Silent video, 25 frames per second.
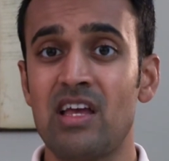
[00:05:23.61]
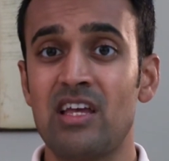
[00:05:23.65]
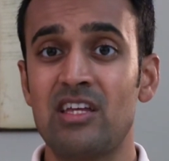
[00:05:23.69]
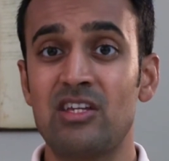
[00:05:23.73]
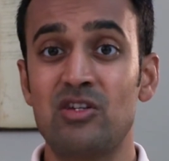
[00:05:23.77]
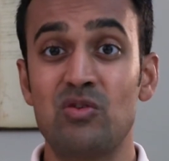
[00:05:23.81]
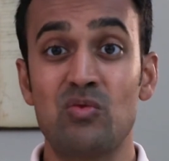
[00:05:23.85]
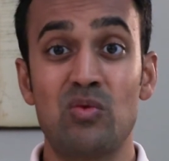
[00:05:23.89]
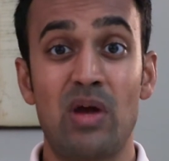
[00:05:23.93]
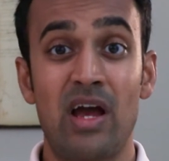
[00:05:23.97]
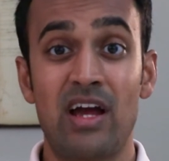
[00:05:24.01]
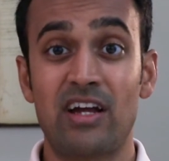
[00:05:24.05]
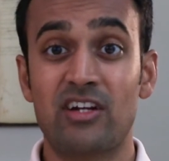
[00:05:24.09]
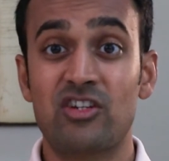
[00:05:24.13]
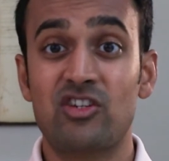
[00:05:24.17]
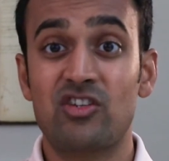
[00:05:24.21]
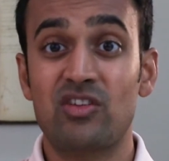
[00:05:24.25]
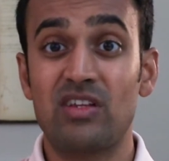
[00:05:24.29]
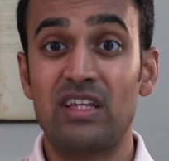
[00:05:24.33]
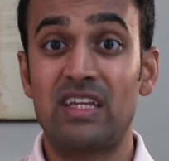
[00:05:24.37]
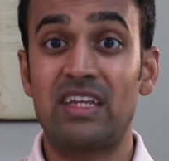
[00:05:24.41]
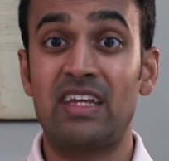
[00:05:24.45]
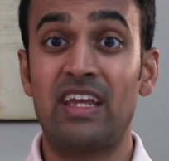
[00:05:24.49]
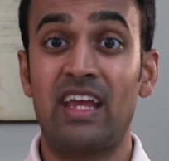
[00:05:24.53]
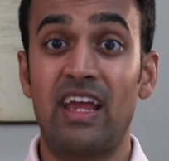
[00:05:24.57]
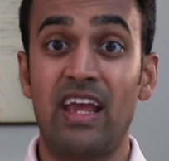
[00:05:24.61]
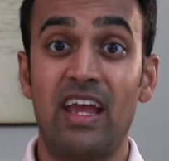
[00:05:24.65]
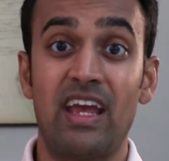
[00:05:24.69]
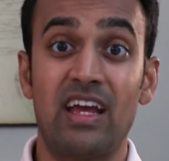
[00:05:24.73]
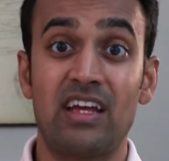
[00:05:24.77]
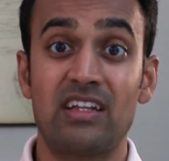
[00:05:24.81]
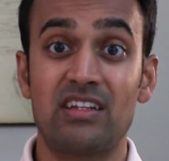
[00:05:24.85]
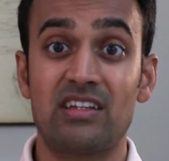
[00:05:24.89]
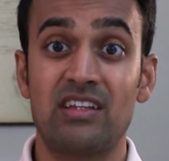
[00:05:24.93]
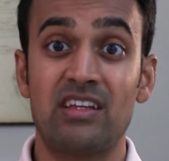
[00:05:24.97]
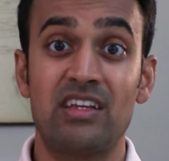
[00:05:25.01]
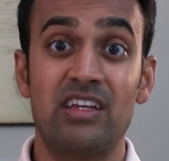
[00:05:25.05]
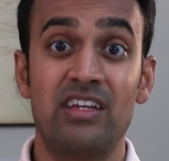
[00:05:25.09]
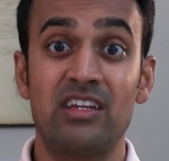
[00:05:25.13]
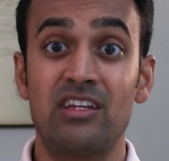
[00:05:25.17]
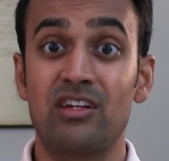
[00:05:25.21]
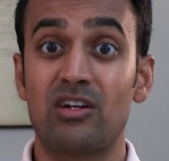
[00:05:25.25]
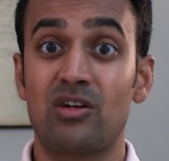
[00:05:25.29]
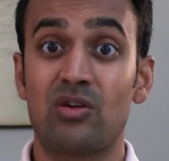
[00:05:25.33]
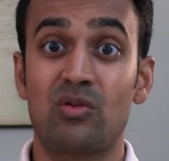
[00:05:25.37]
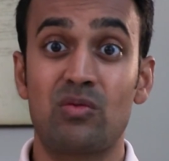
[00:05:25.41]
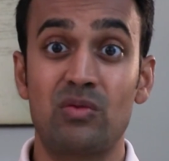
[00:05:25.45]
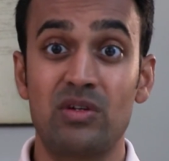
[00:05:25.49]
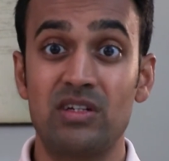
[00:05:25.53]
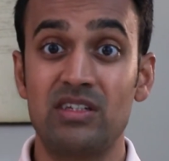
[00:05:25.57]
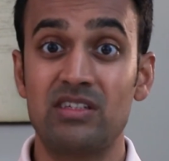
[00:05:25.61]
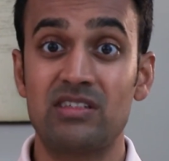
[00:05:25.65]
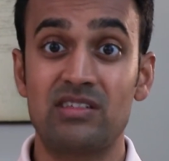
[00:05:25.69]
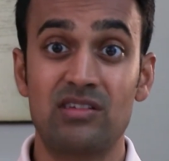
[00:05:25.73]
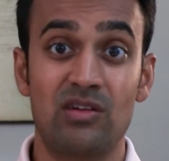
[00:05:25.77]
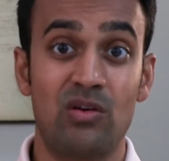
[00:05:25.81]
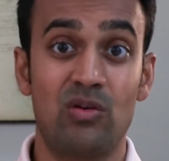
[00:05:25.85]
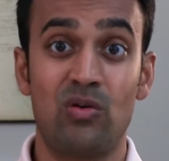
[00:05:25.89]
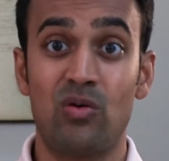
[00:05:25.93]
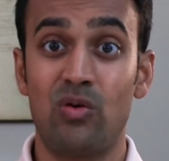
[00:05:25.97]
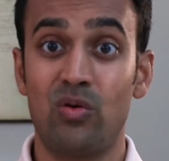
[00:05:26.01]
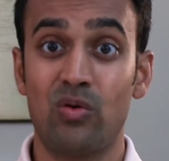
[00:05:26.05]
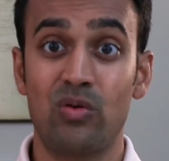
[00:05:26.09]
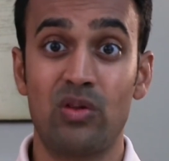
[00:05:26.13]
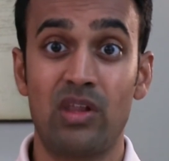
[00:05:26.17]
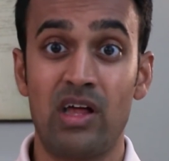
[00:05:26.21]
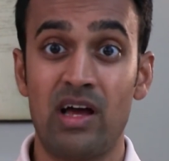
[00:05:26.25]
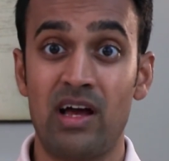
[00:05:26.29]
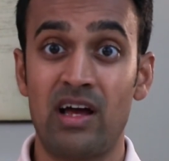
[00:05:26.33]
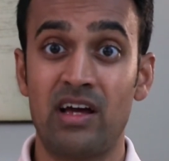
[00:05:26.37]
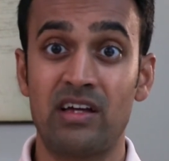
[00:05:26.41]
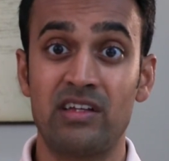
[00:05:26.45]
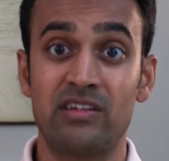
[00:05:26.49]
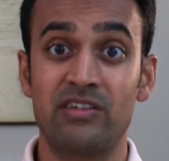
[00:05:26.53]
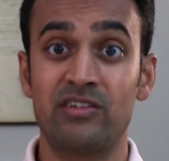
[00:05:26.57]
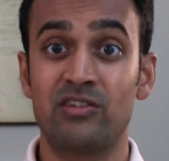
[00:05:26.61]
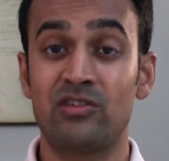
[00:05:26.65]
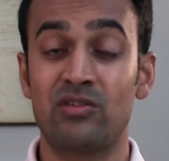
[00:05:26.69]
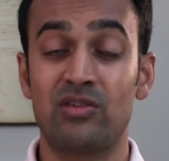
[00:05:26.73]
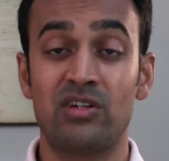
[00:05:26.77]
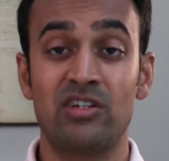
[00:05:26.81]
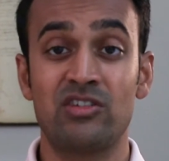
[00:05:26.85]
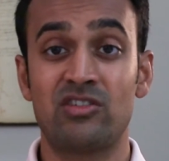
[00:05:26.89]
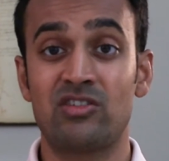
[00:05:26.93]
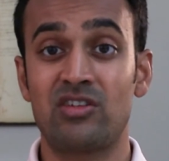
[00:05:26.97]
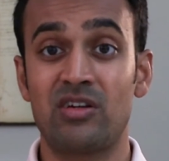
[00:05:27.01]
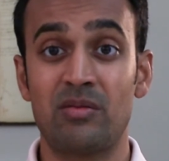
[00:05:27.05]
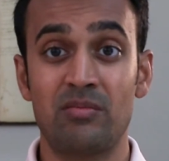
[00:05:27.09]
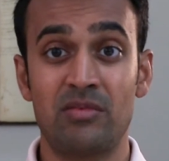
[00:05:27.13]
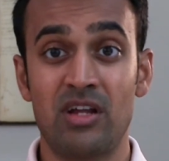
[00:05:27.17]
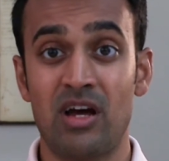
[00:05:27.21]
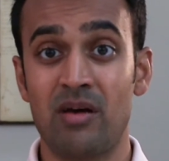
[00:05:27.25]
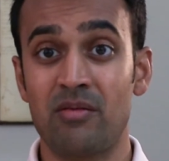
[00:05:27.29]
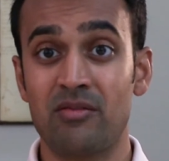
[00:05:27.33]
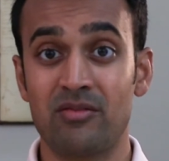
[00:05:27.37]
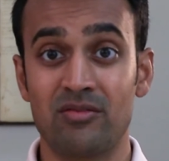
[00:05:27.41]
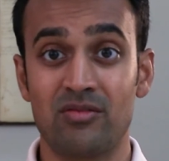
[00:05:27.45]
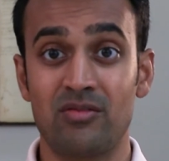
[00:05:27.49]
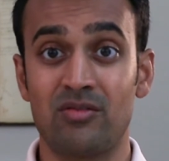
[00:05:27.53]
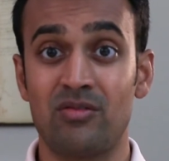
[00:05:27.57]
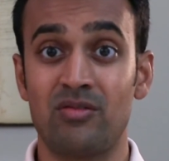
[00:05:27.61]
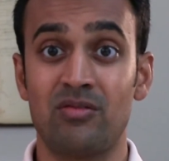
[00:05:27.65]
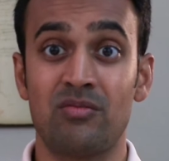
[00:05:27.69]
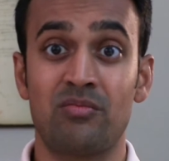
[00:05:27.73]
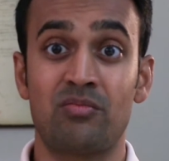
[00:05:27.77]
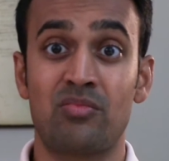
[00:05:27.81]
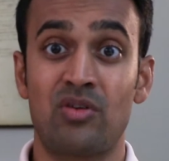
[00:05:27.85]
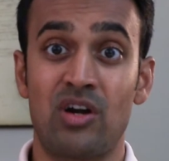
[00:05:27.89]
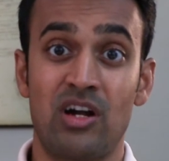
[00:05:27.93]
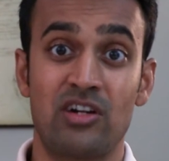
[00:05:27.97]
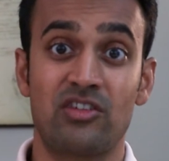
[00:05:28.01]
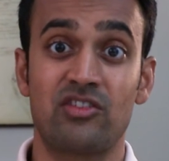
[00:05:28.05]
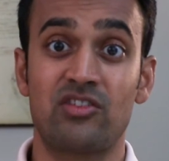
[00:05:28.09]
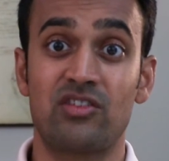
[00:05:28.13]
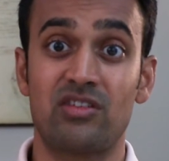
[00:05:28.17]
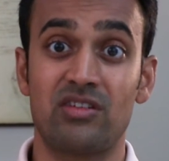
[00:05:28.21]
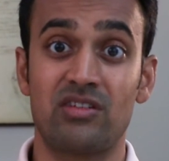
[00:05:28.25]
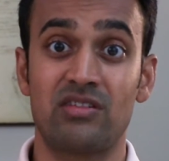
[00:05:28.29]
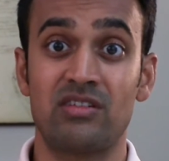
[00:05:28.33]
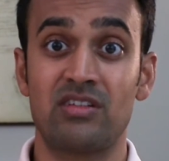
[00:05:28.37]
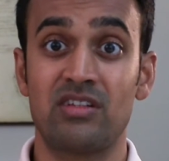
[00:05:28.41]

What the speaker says: you actually can't increase a whole lot your intra-abdominal pressure.